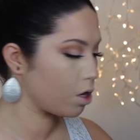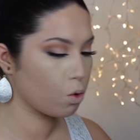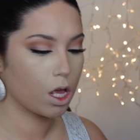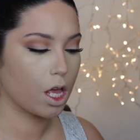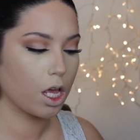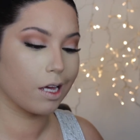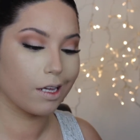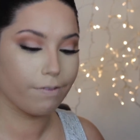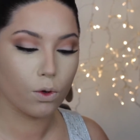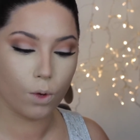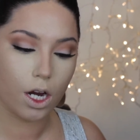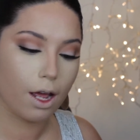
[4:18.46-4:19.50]
I'm going to take
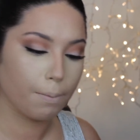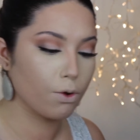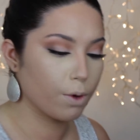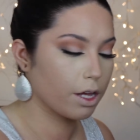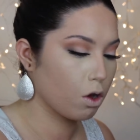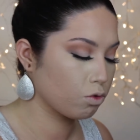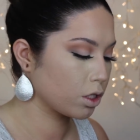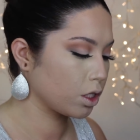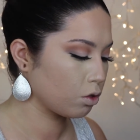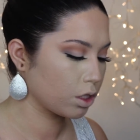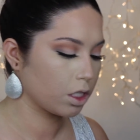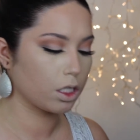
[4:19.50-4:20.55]
Light Sculpt from
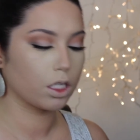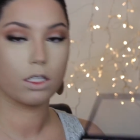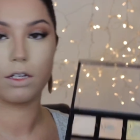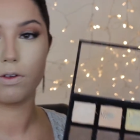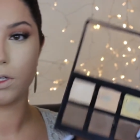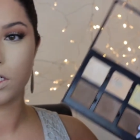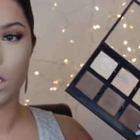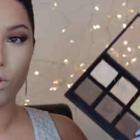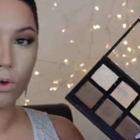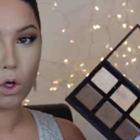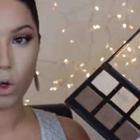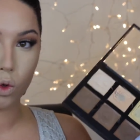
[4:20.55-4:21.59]
the Anastasia
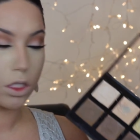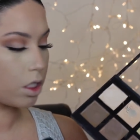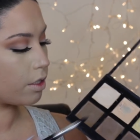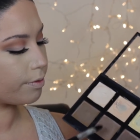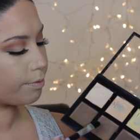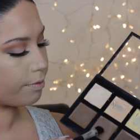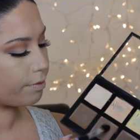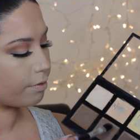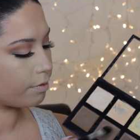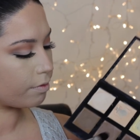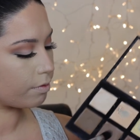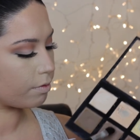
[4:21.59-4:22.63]
Beverly Hills cream
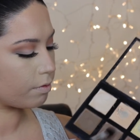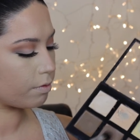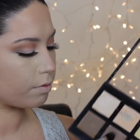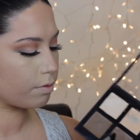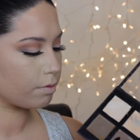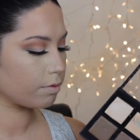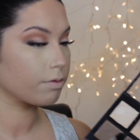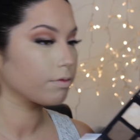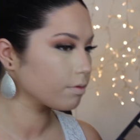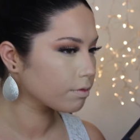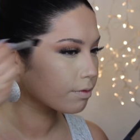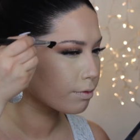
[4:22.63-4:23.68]
contour palette.
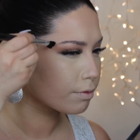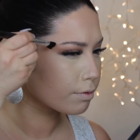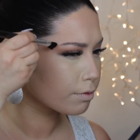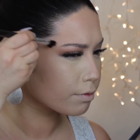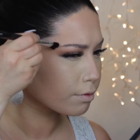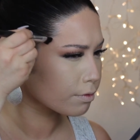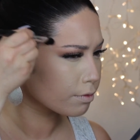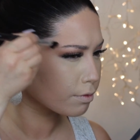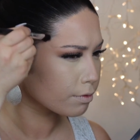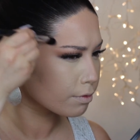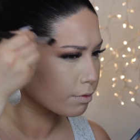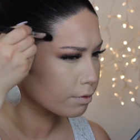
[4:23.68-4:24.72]
This is the light
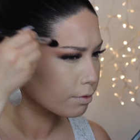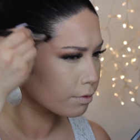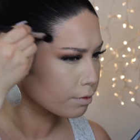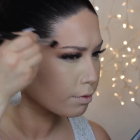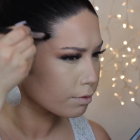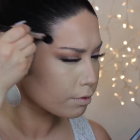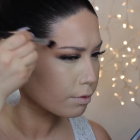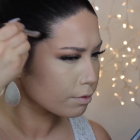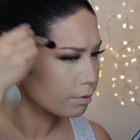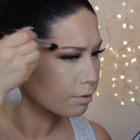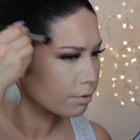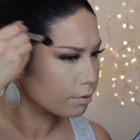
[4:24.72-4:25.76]
palette, and
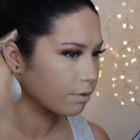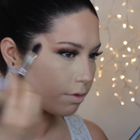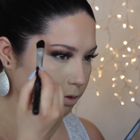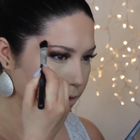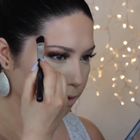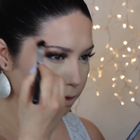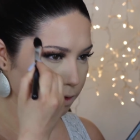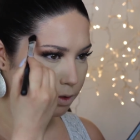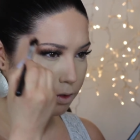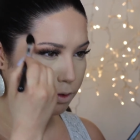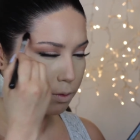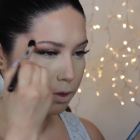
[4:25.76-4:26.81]
what I'm going to do
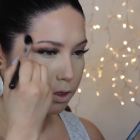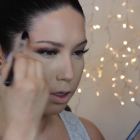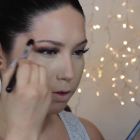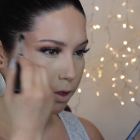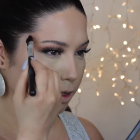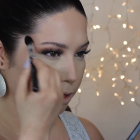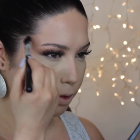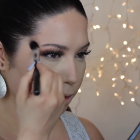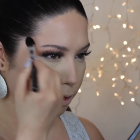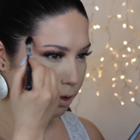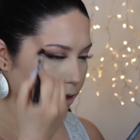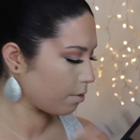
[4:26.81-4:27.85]
is I'm
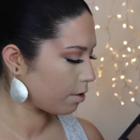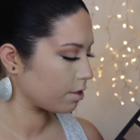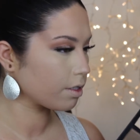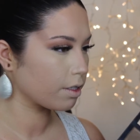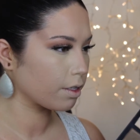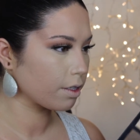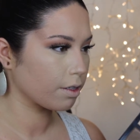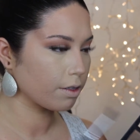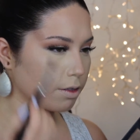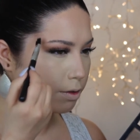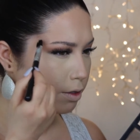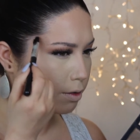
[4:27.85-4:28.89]
going to
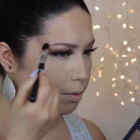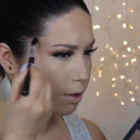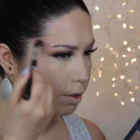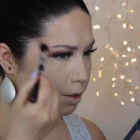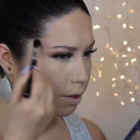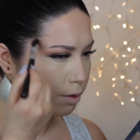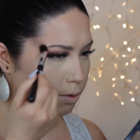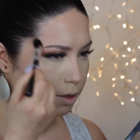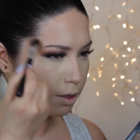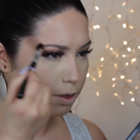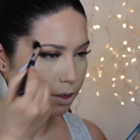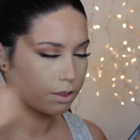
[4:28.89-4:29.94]
make my cream contour just
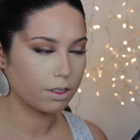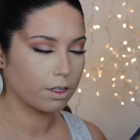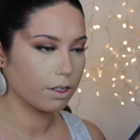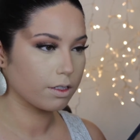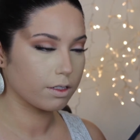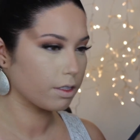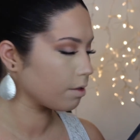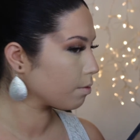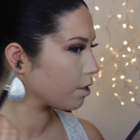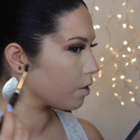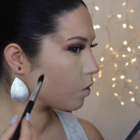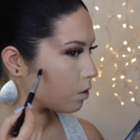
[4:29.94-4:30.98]
a little bit more
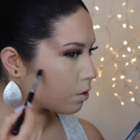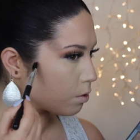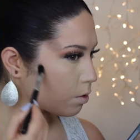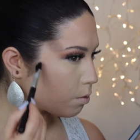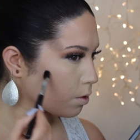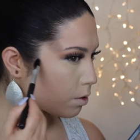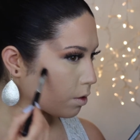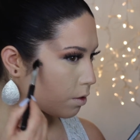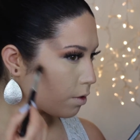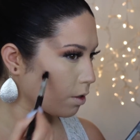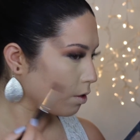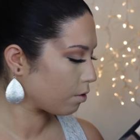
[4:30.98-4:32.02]
diagonal than I
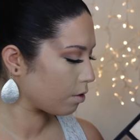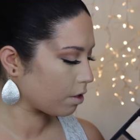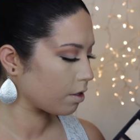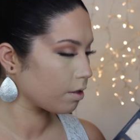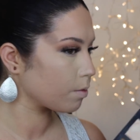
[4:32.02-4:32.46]
normally would.